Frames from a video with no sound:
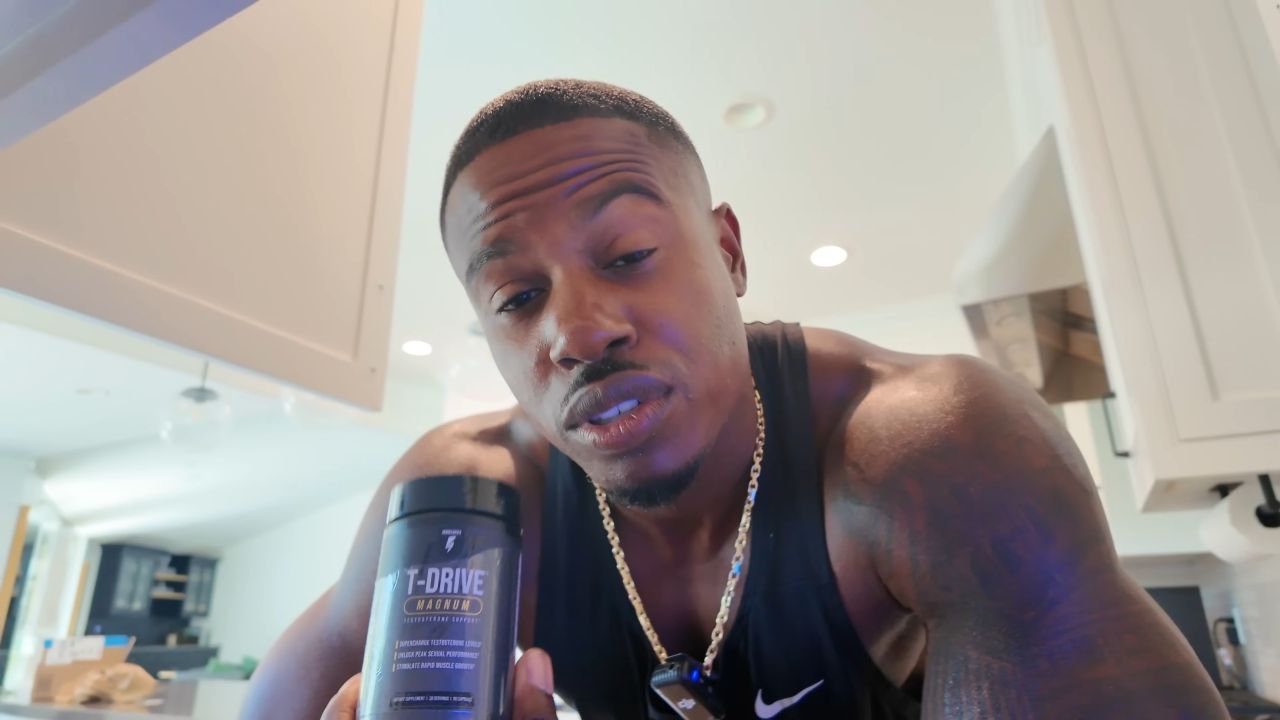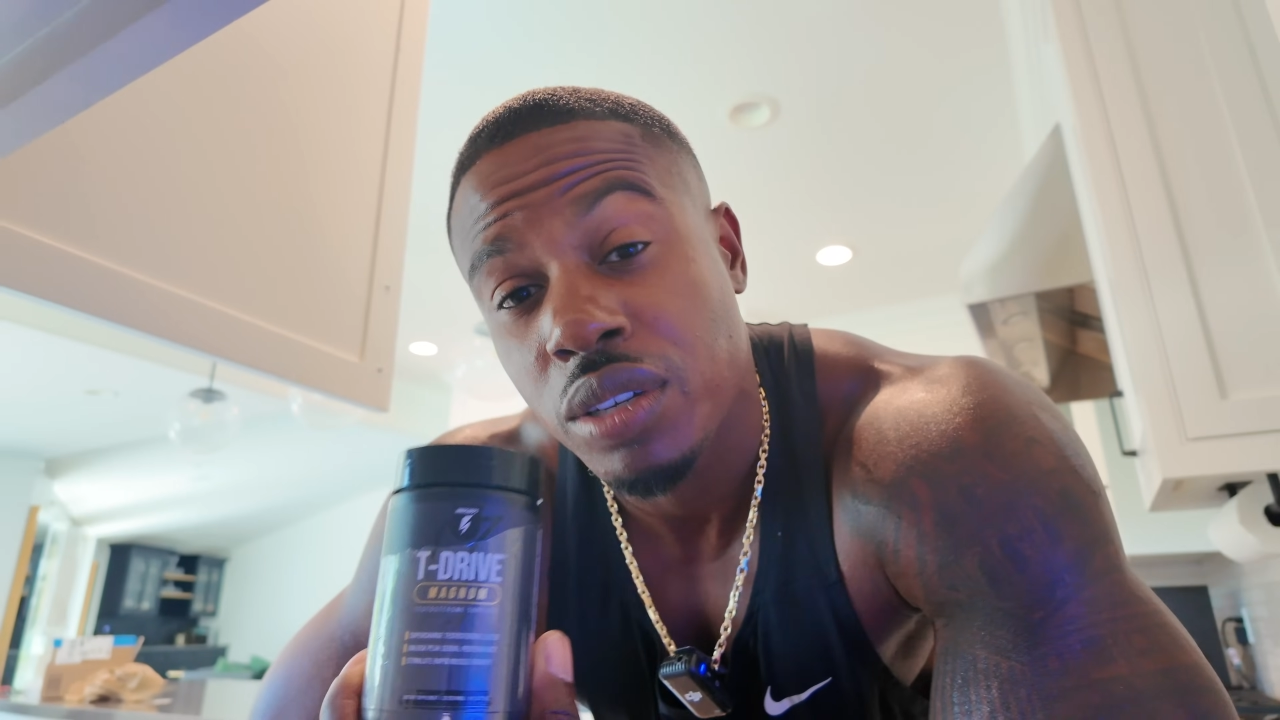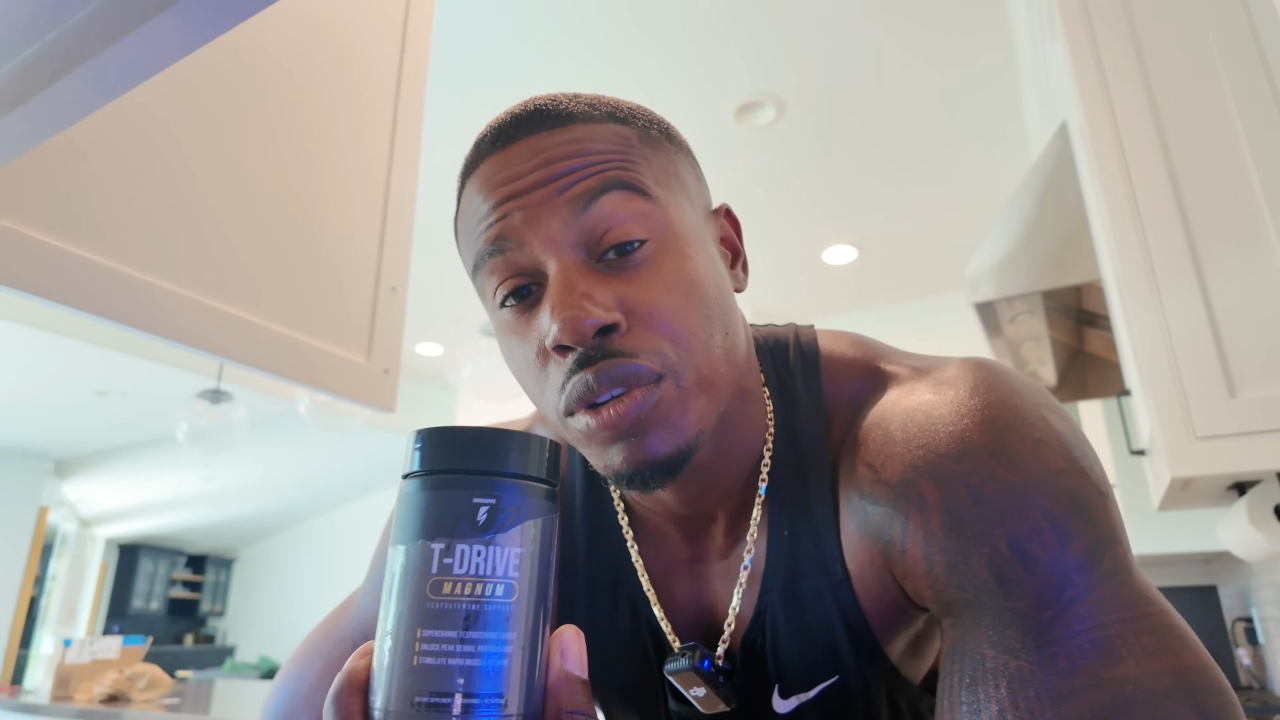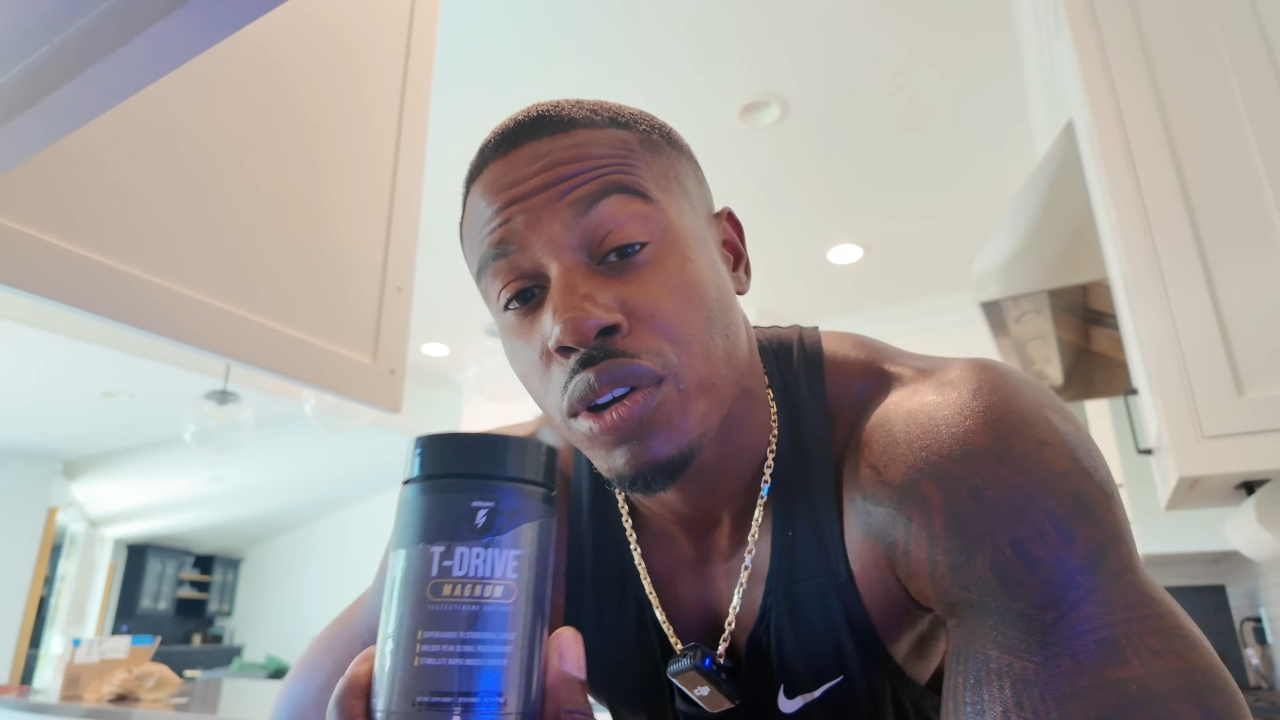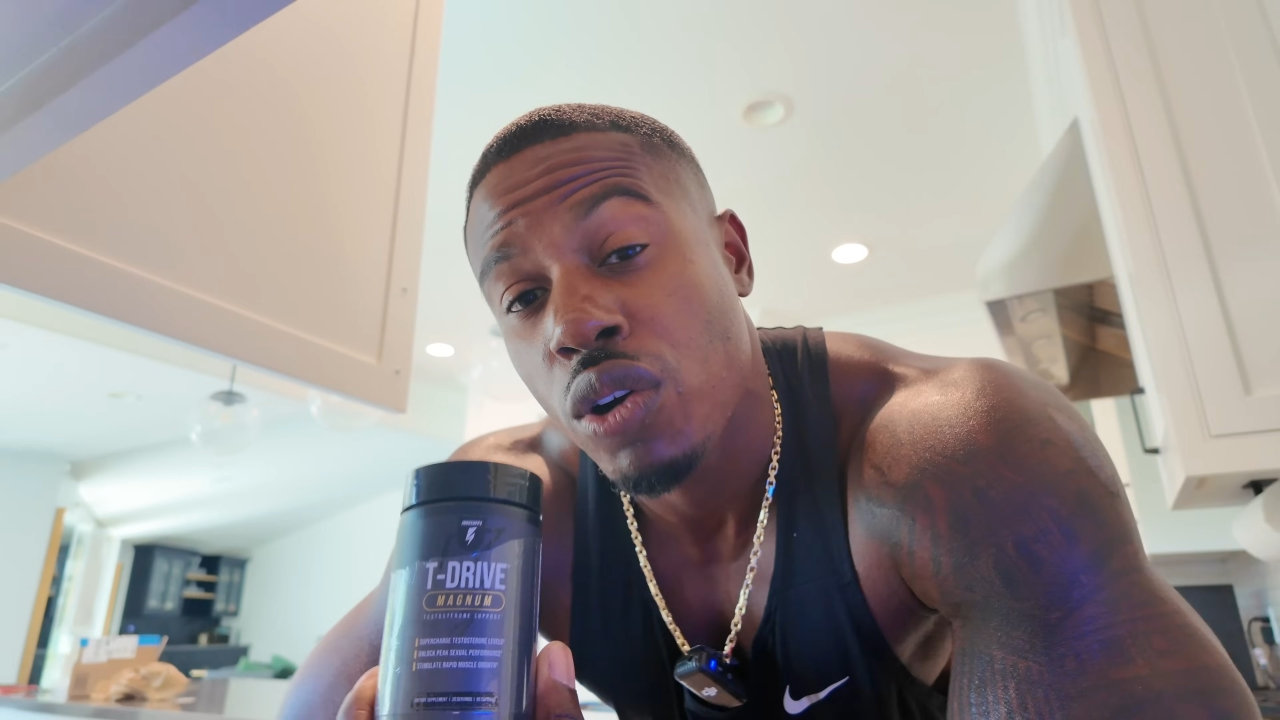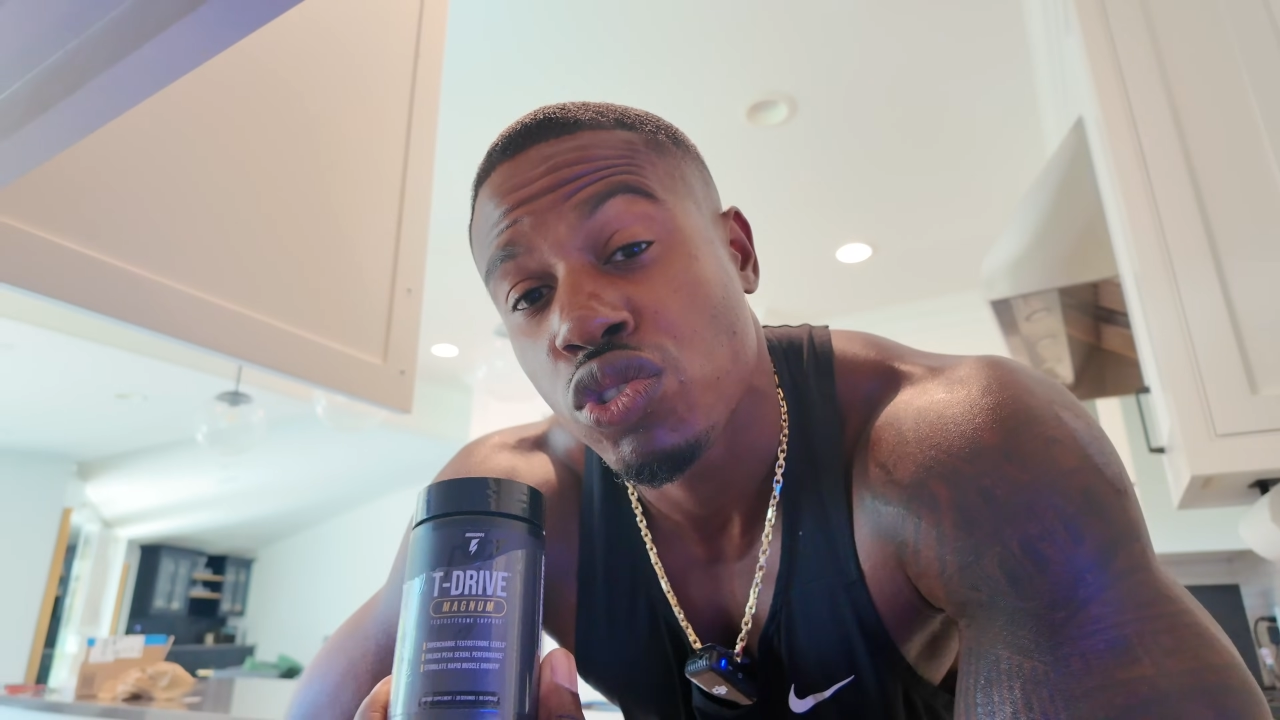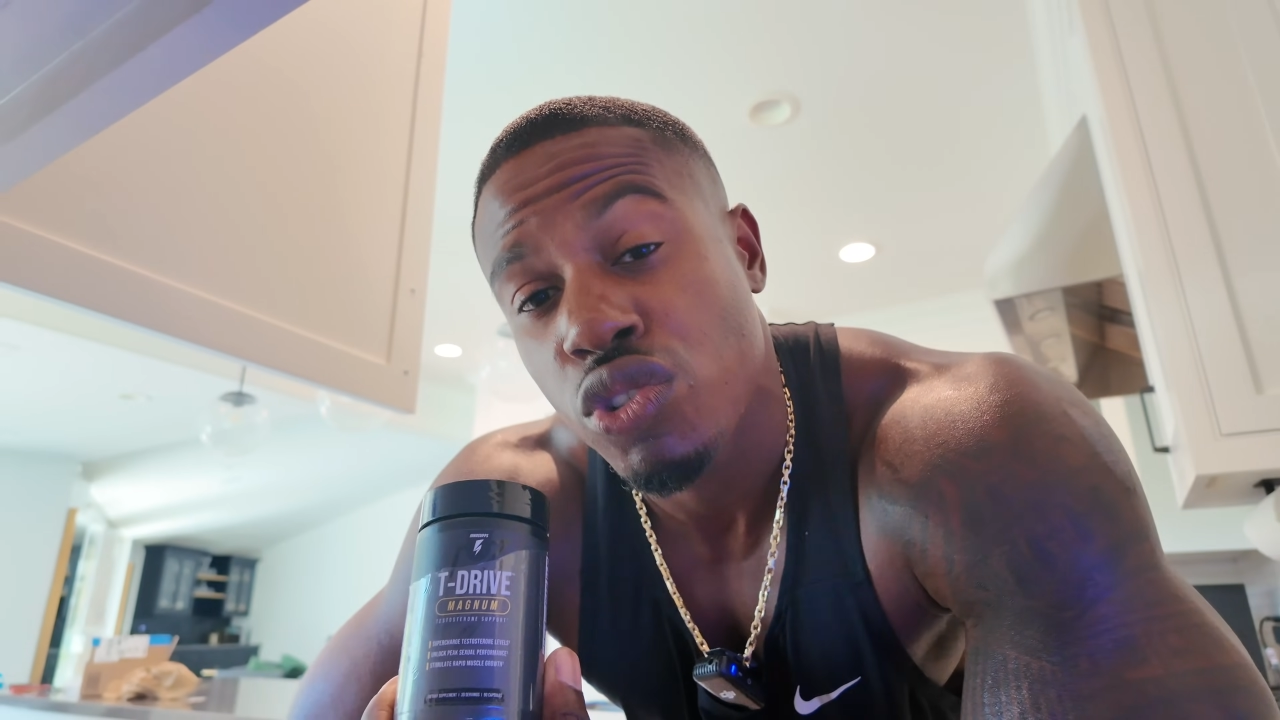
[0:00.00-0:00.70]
because I'm going to go